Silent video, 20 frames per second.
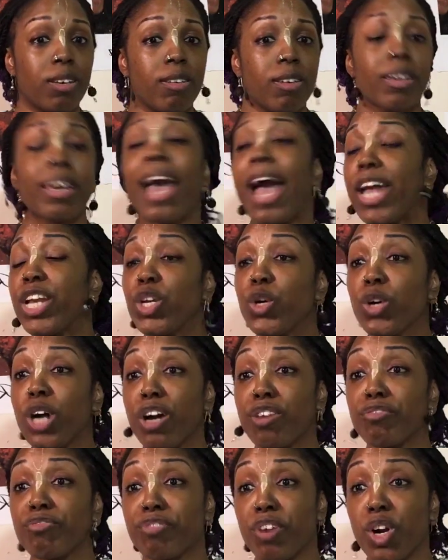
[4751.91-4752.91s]
Can you
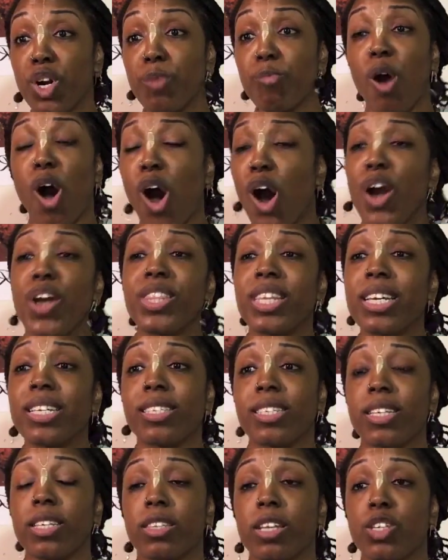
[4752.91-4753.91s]
confirm? Are these
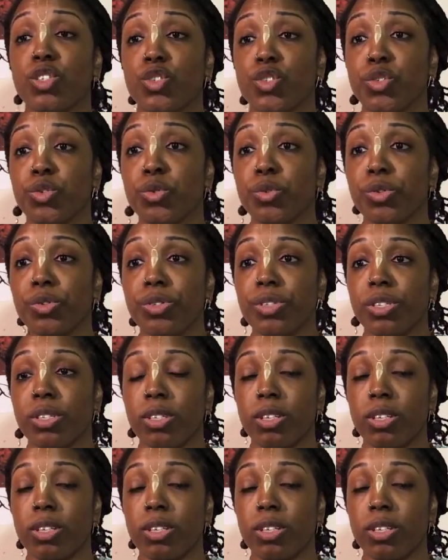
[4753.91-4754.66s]
Sita's jewels?"